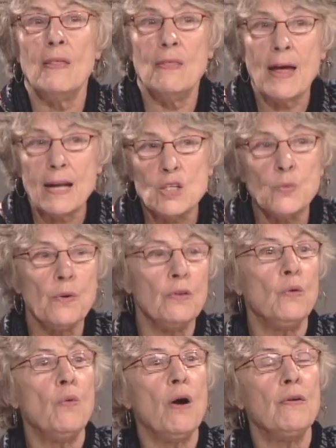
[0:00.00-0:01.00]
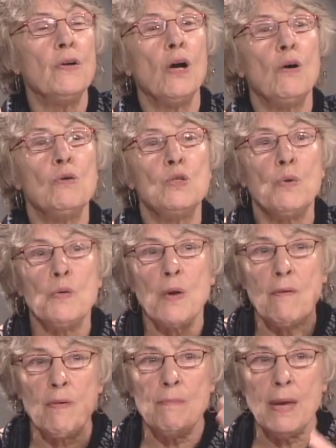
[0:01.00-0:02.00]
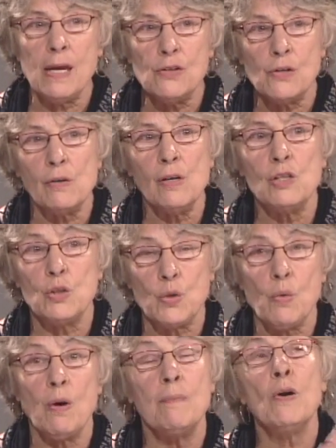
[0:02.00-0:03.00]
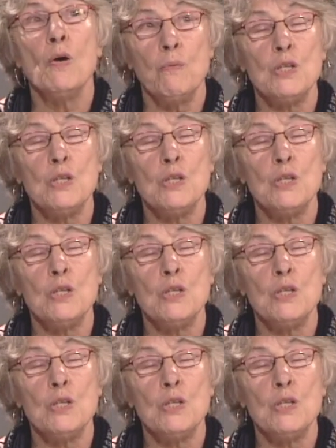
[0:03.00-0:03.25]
That's where the water goes when we have a major storm,